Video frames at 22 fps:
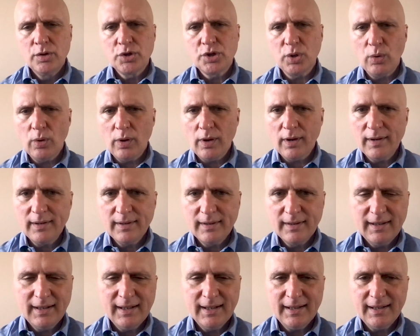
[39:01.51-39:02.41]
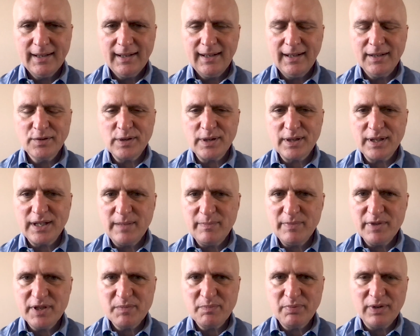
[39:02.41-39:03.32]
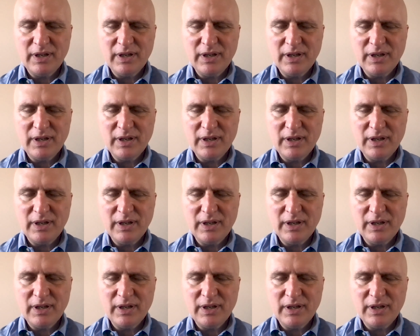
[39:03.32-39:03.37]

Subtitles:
Sure. And I'll try to keep this